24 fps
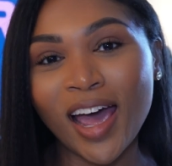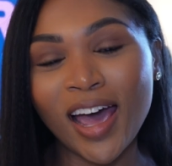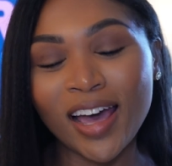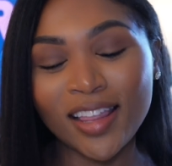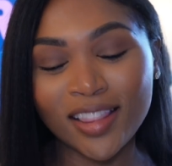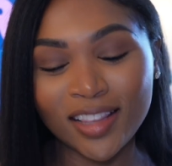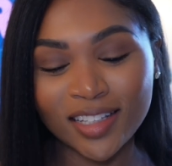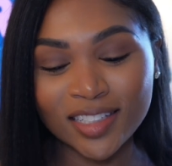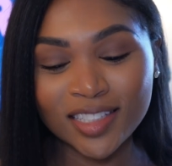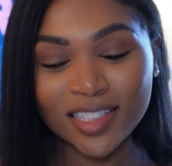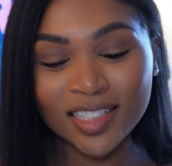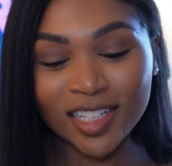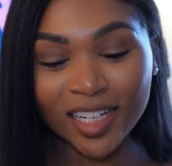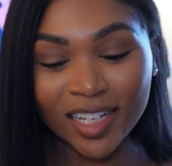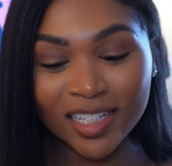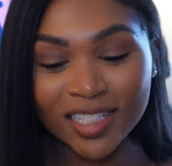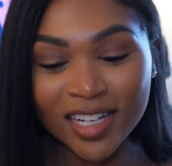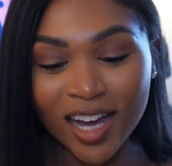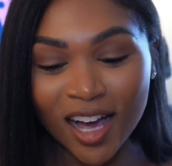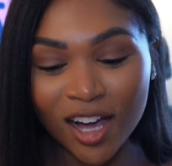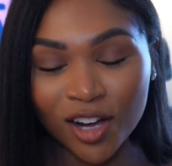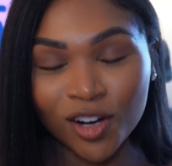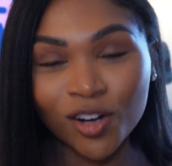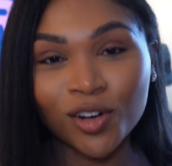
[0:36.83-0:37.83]
at this
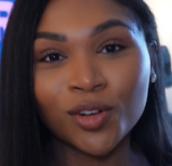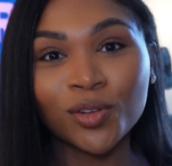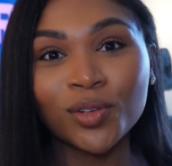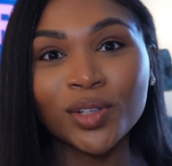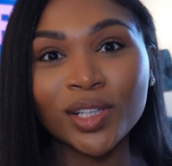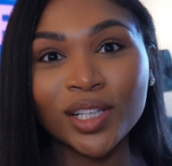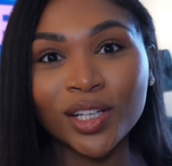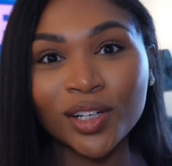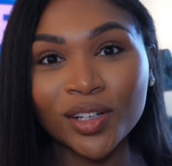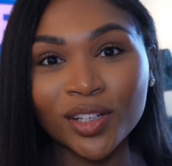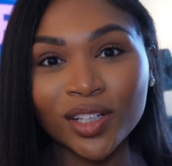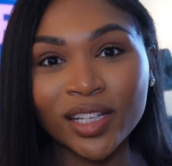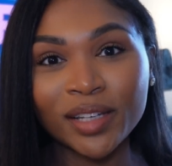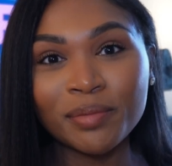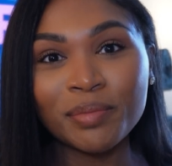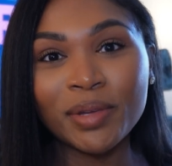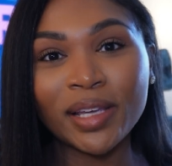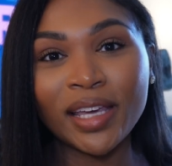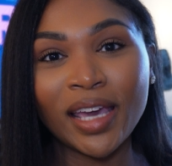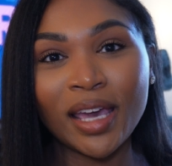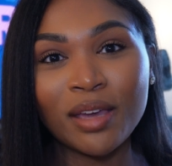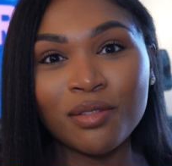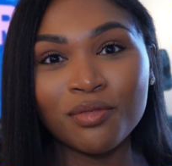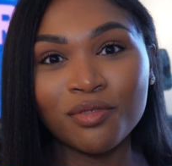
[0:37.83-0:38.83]
TikToker who literally
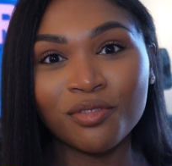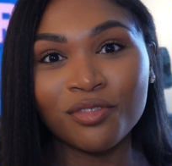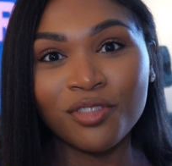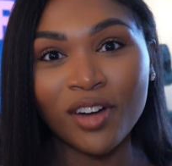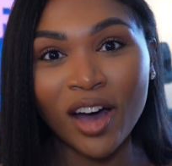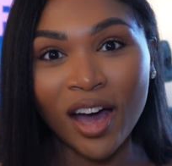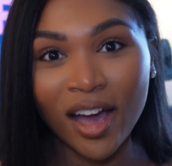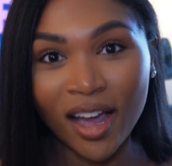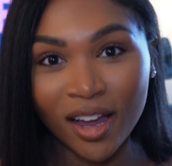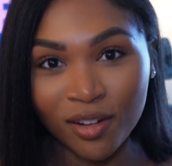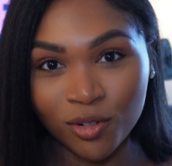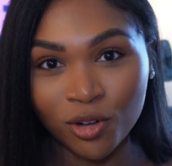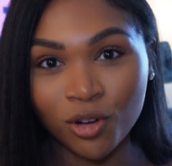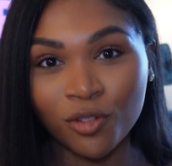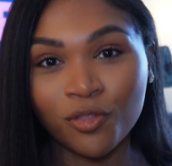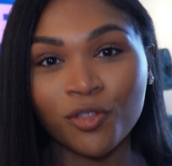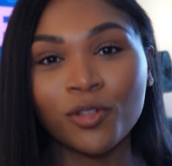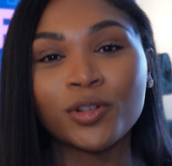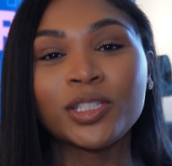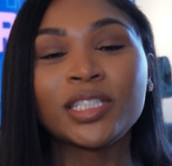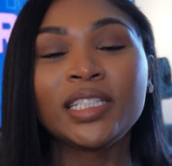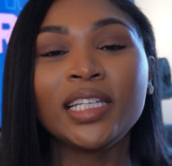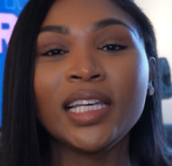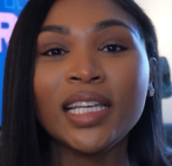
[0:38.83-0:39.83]
became viral for
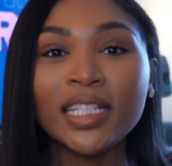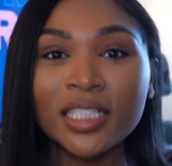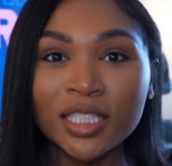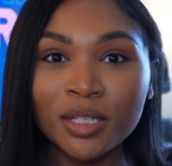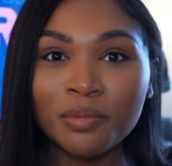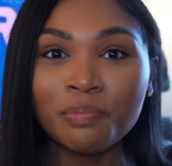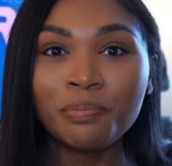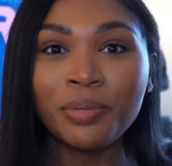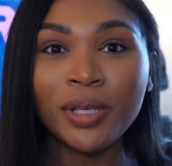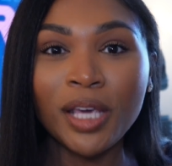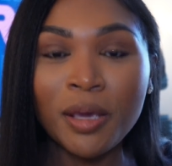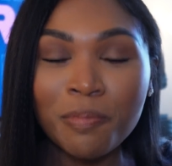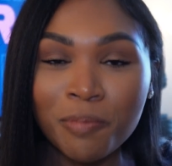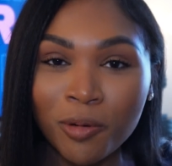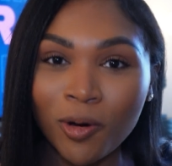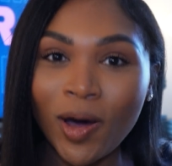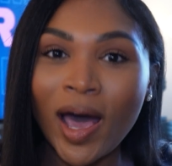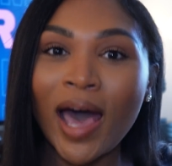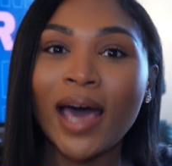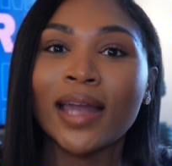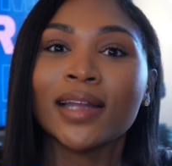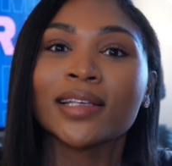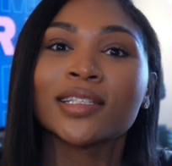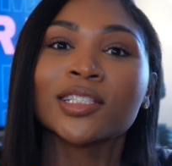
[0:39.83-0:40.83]
teaching people
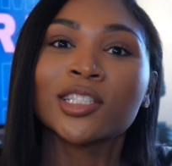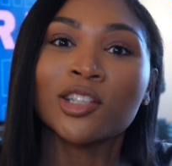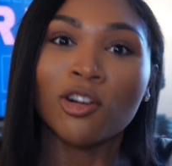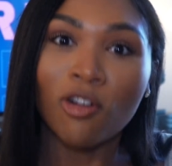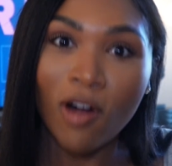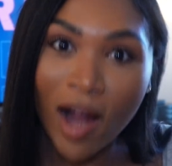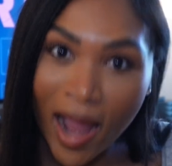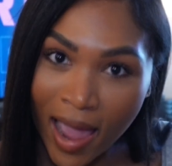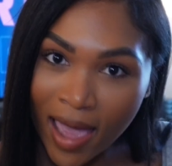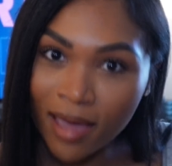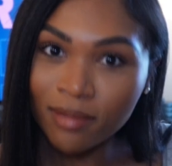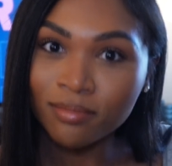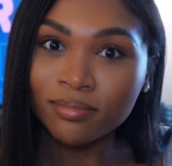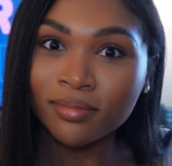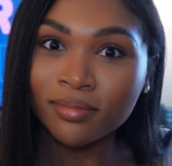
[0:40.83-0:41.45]
how to scrap.